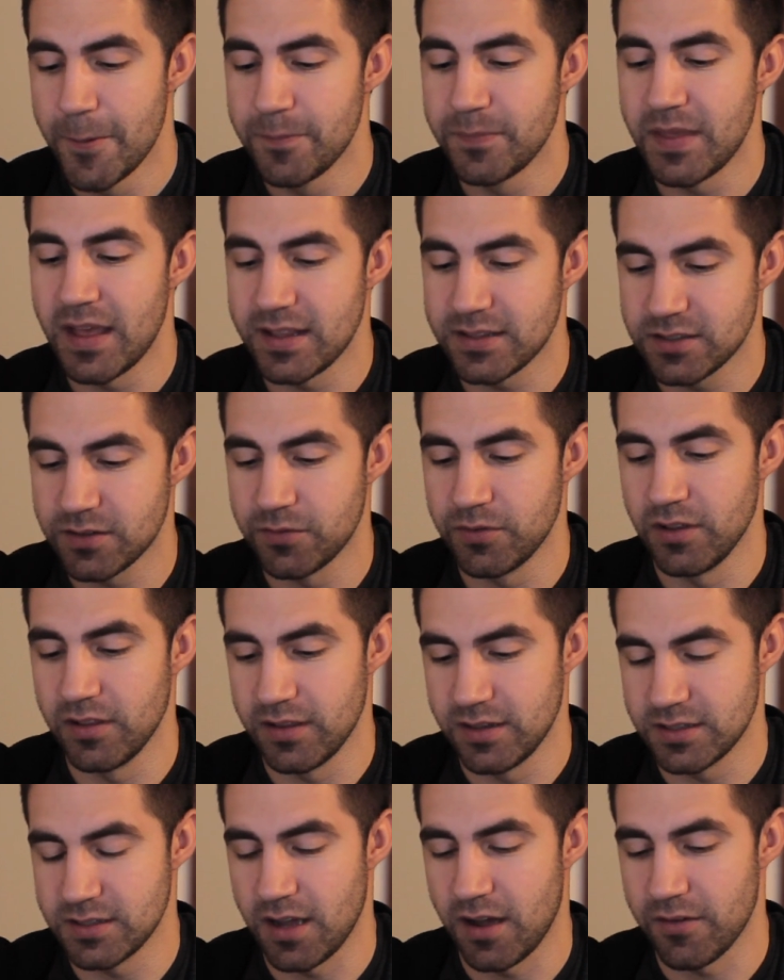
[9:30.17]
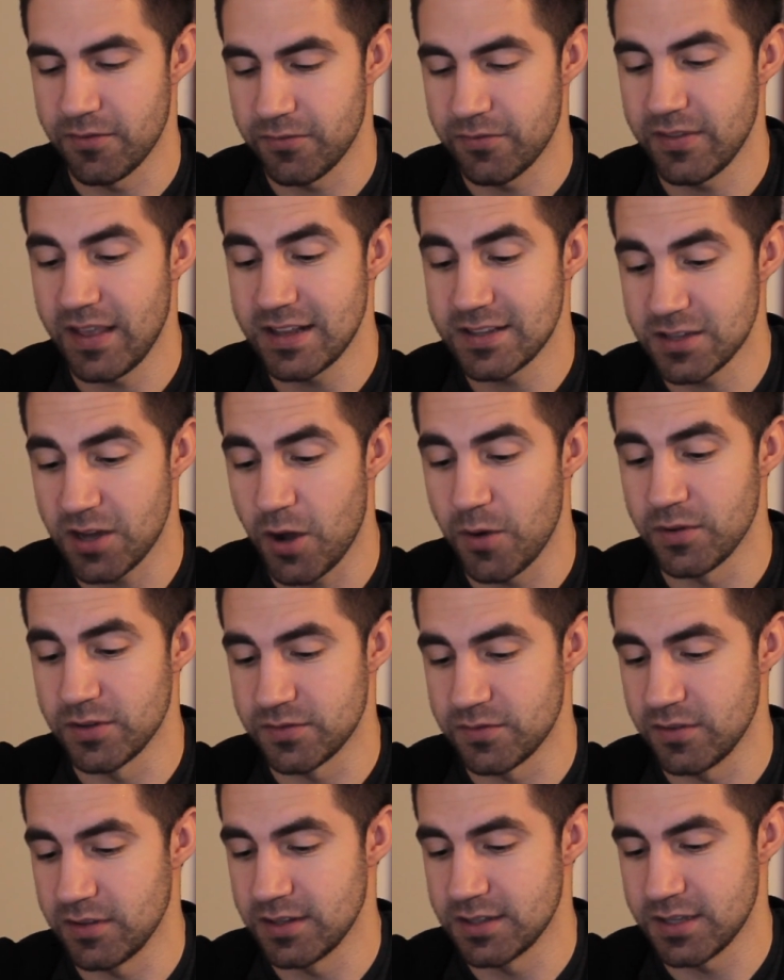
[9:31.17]
That's a really tough, that's
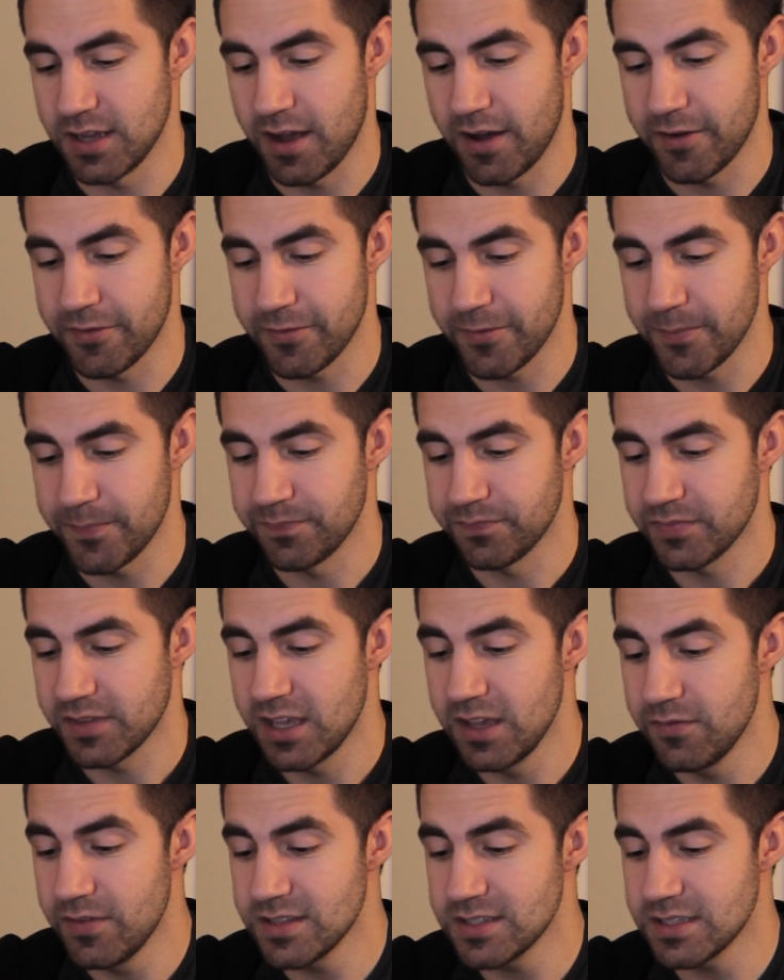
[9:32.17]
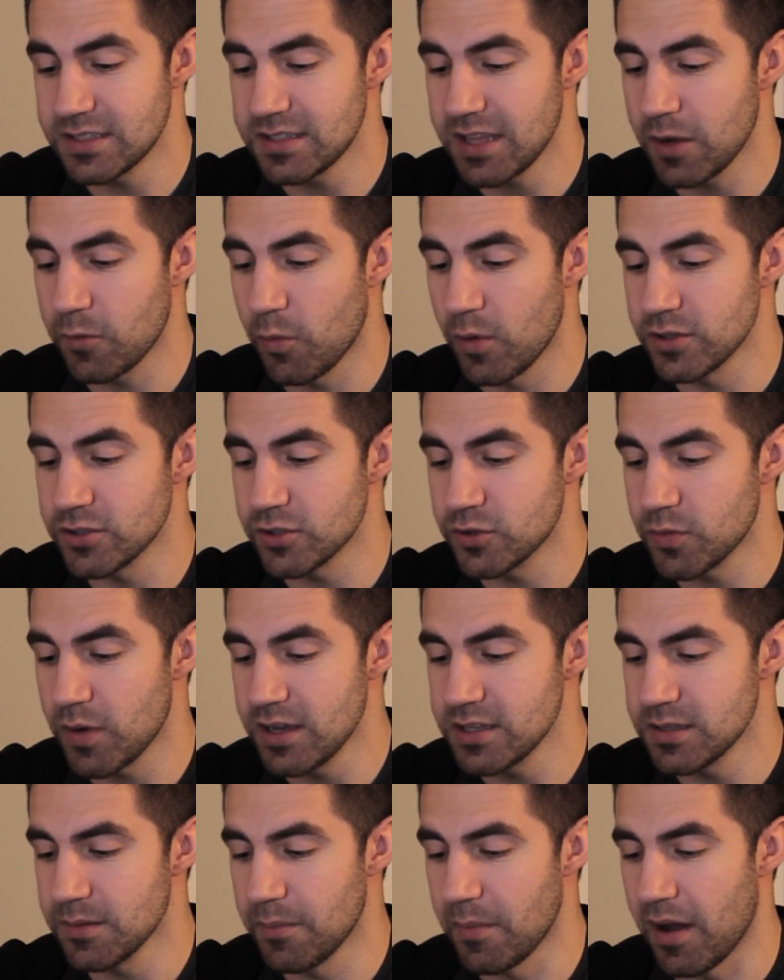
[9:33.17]
always really tough. He visits like once or
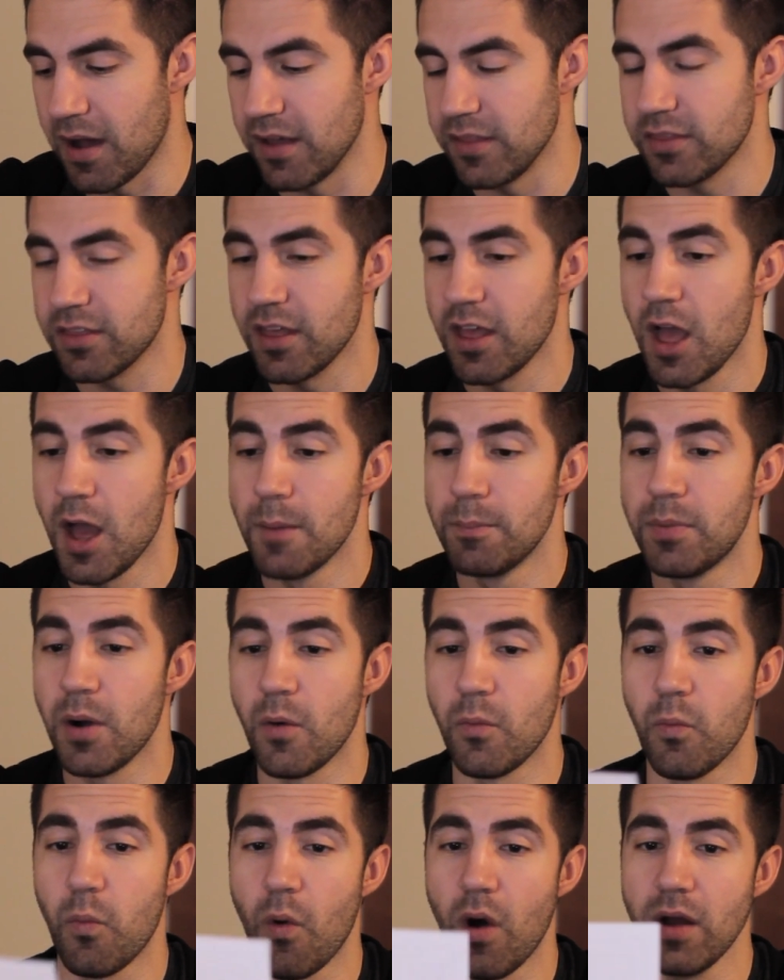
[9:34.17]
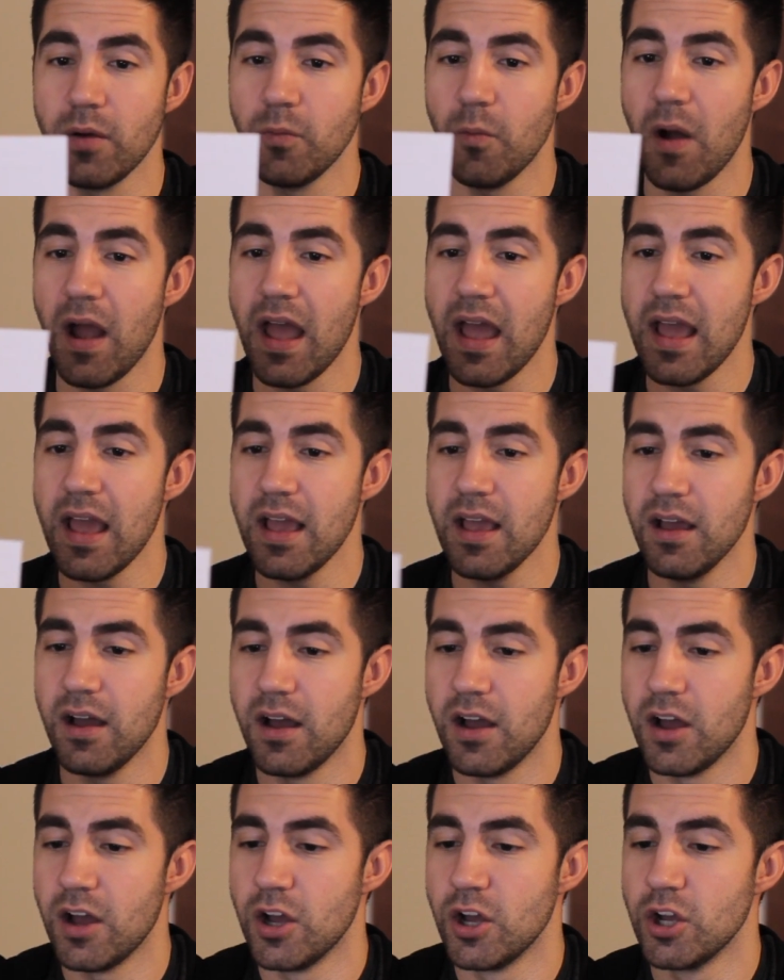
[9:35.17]
twice a month, but one way
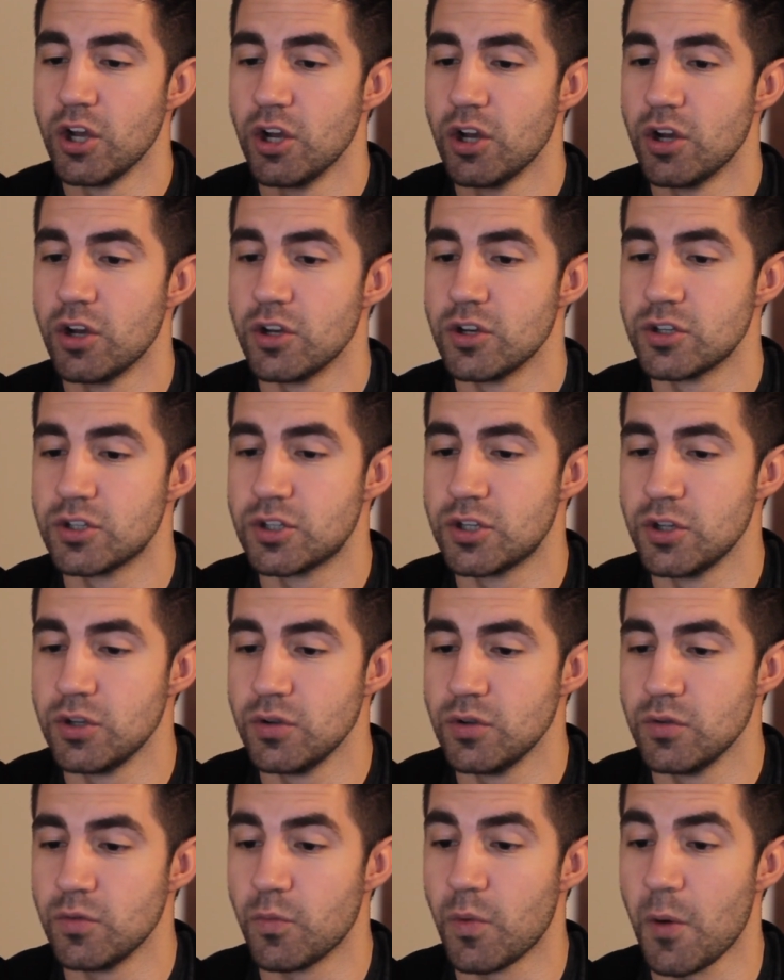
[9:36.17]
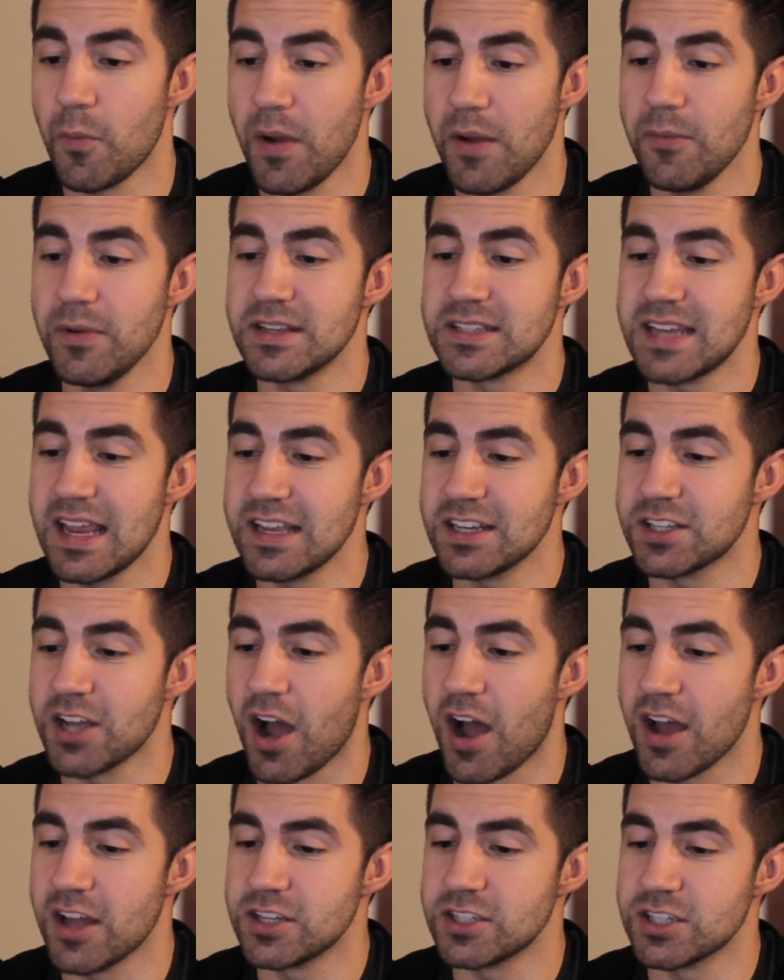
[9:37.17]
to one way we stay in
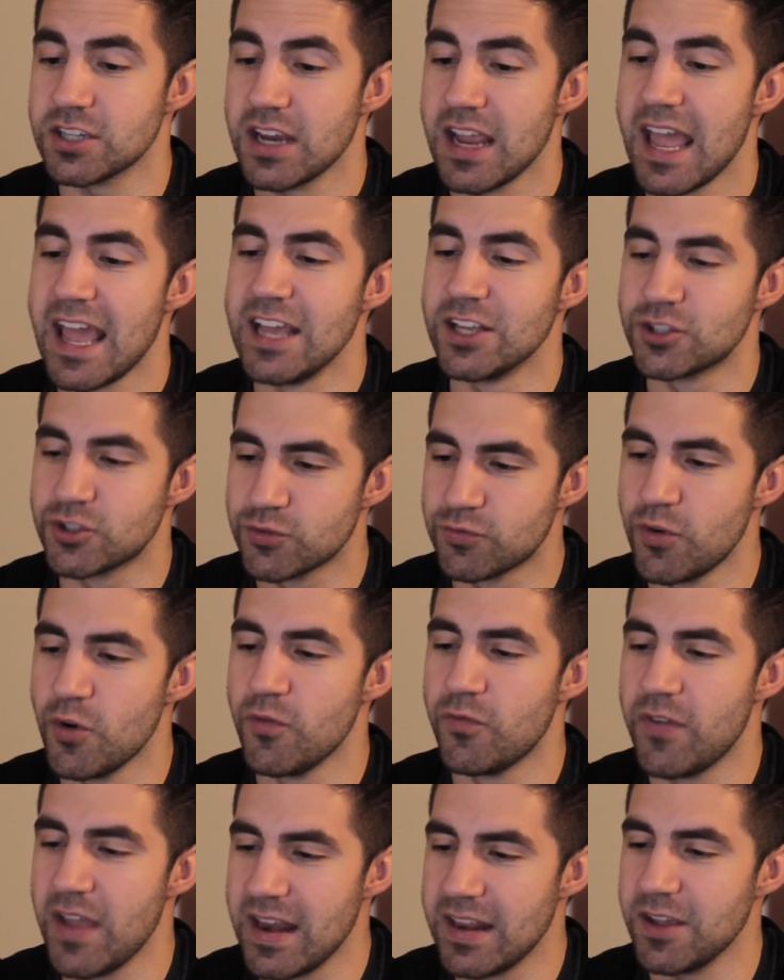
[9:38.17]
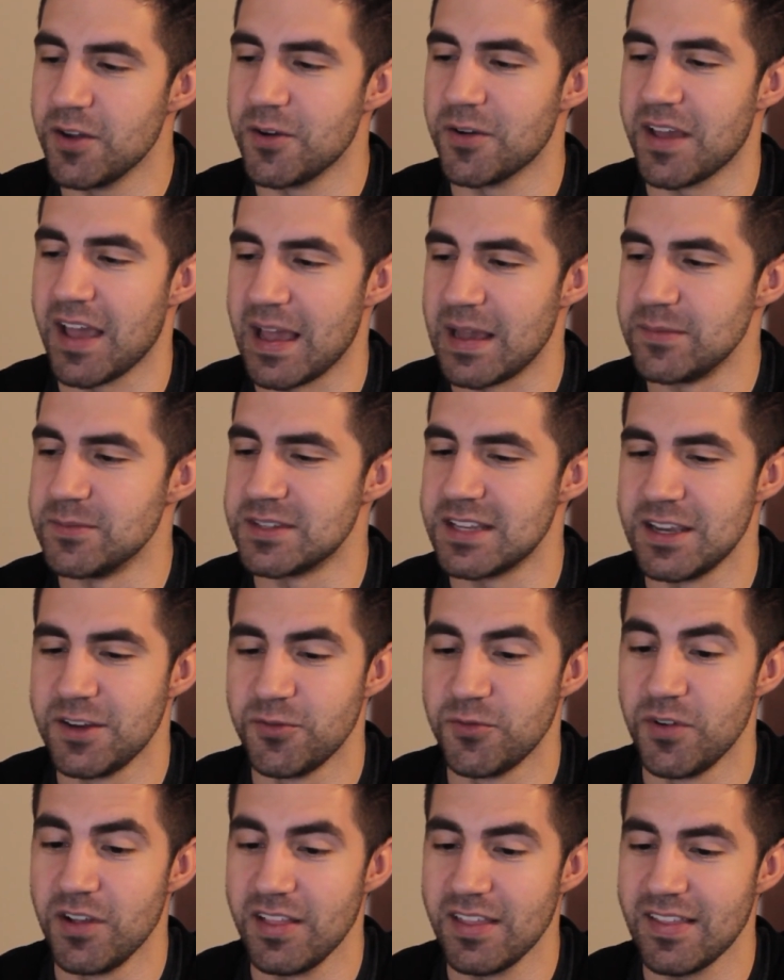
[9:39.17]
touch is through video games. He
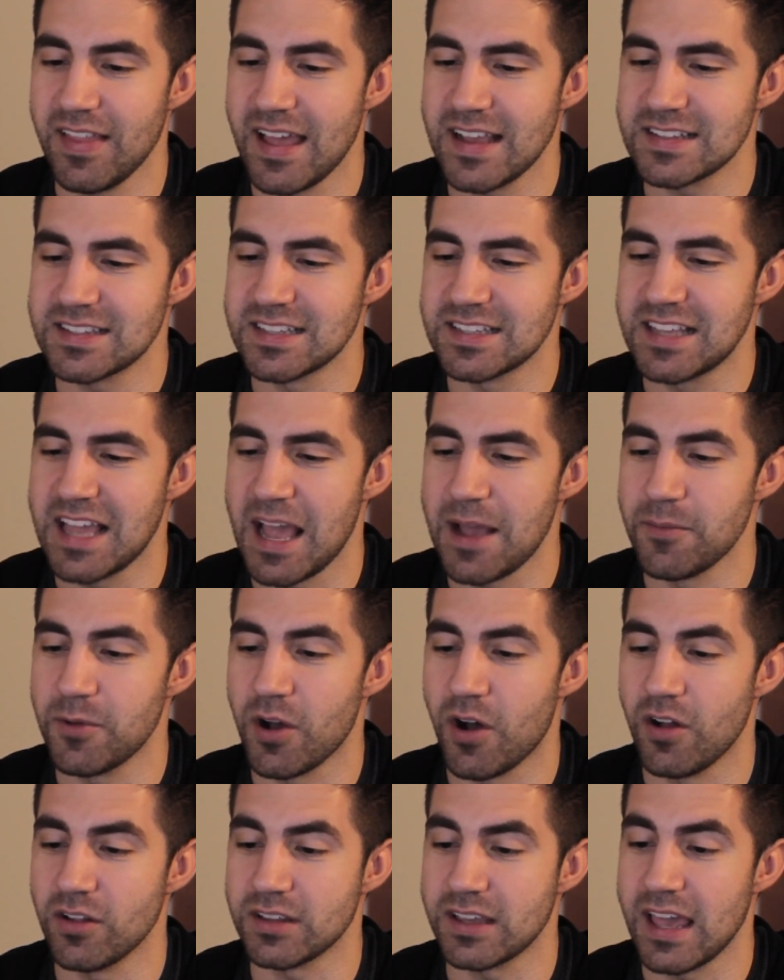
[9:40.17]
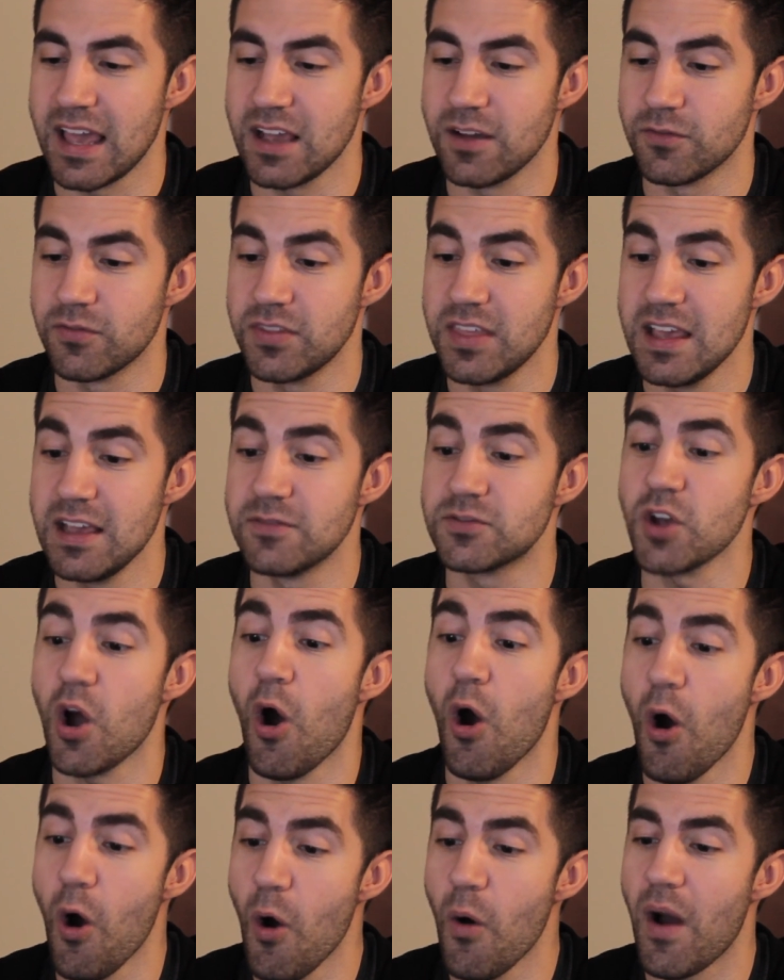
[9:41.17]
really likes this game called King of Thieves.
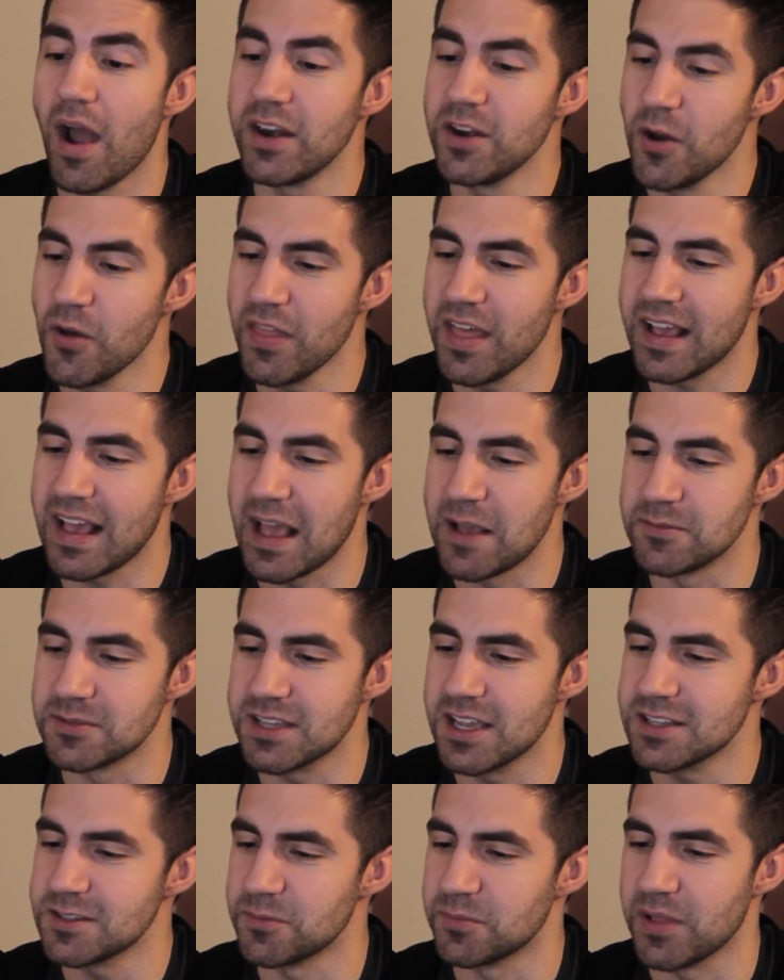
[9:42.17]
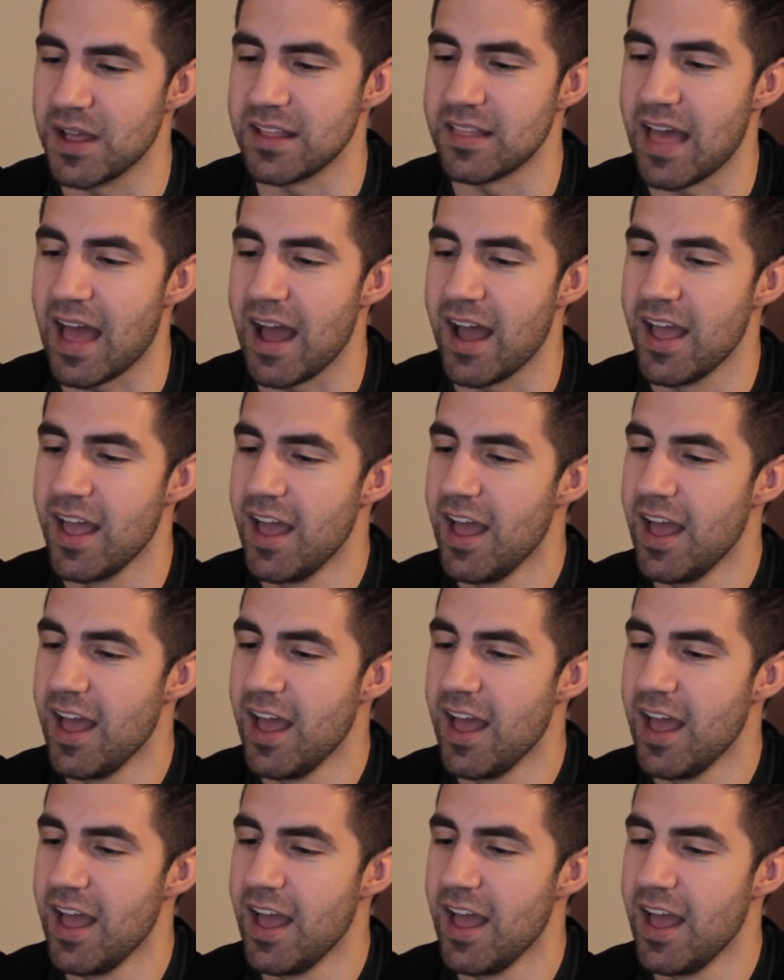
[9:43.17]
Oh, I know that game. Skiz and play that.